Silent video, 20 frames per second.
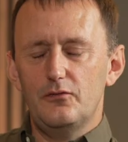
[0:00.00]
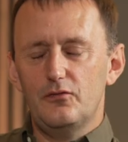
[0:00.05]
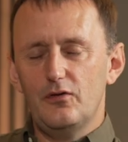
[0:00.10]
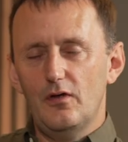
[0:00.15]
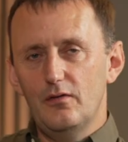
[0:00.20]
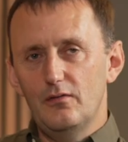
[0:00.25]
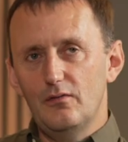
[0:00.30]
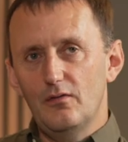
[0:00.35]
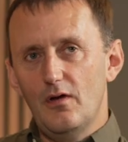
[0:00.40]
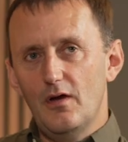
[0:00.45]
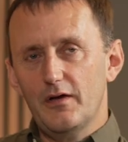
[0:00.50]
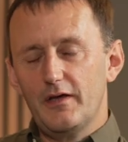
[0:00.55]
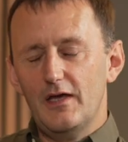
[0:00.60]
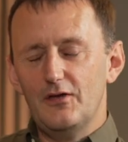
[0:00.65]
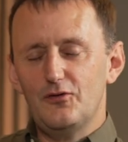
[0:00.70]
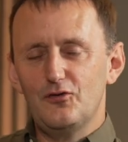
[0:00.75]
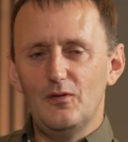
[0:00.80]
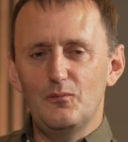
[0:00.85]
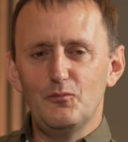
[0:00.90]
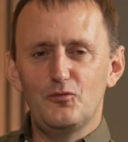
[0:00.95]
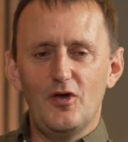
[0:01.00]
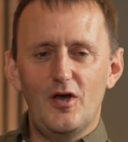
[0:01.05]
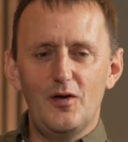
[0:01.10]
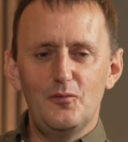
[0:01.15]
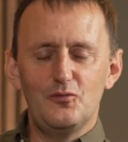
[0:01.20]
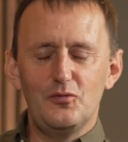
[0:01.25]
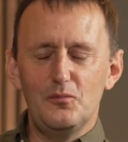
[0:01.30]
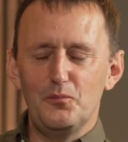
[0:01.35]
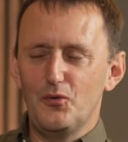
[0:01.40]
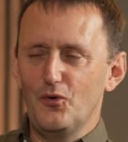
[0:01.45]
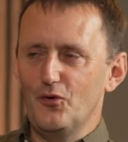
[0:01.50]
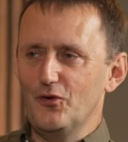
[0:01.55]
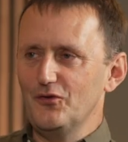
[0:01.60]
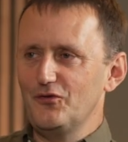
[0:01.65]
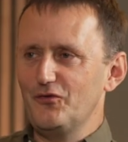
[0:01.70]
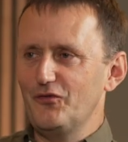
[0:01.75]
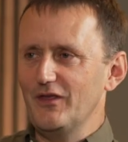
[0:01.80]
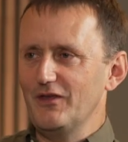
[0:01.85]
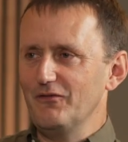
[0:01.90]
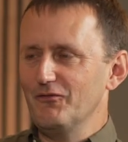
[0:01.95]
so I guess sometimes
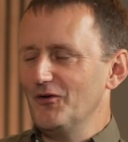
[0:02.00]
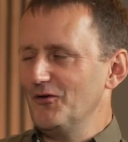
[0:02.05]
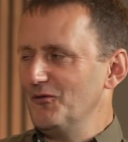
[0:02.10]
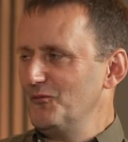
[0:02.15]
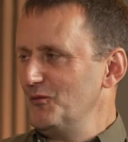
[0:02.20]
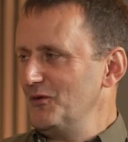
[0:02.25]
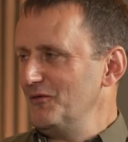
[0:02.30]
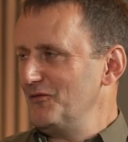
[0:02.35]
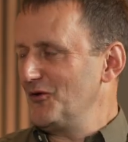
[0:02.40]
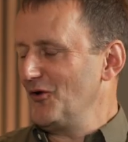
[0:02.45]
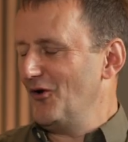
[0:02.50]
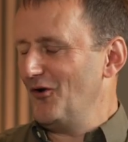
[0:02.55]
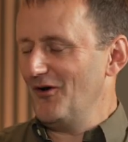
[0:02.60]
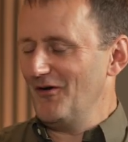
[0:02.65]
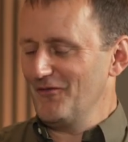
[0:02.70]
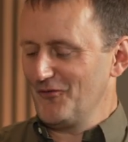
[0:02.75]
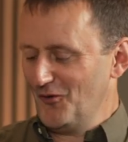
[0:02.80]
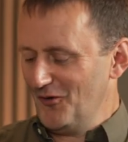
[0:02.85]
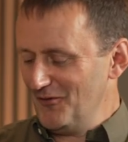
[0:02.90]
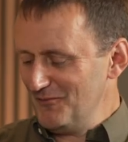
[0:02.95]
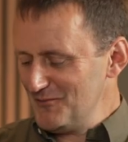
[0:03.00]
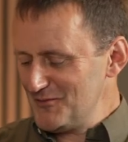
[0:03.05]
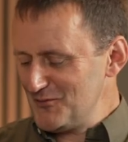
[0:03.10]
employers think that I've got